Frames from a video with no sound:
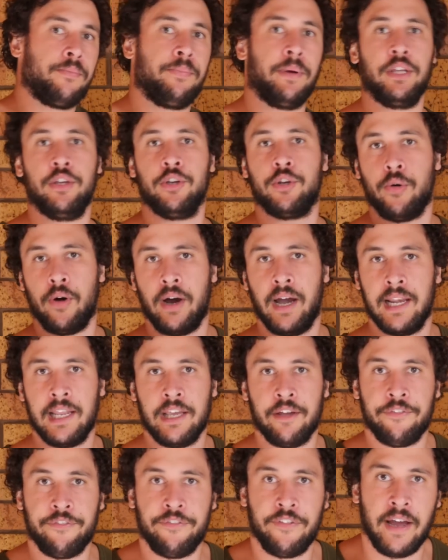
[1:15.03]
but you quietly
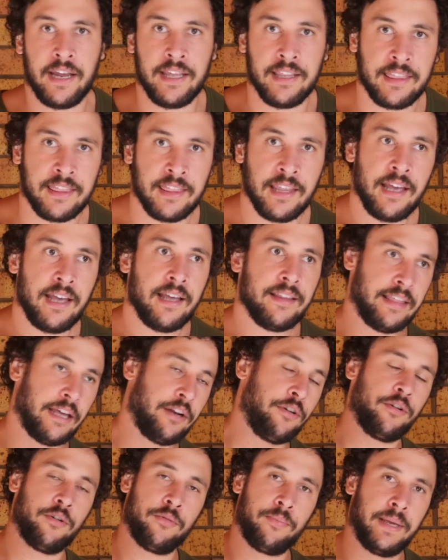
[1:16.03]
have faith that
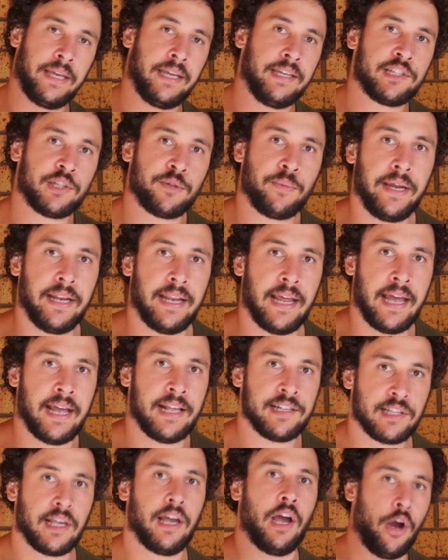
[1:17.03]
it'll be sweet
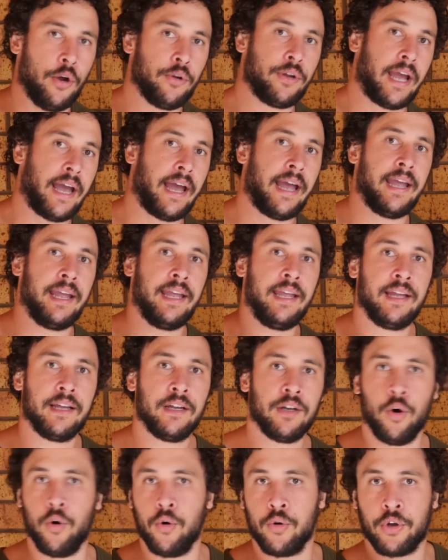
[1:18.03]
as, like, okay,
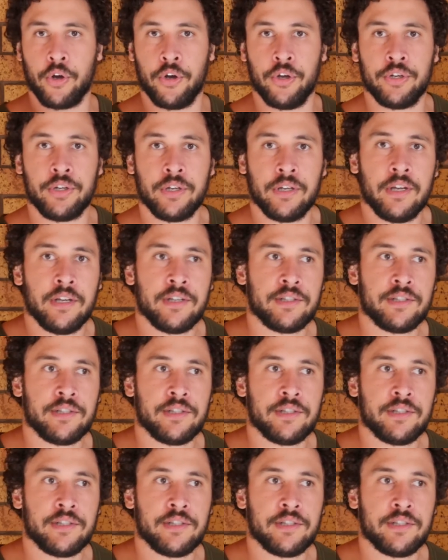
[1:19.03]
all good.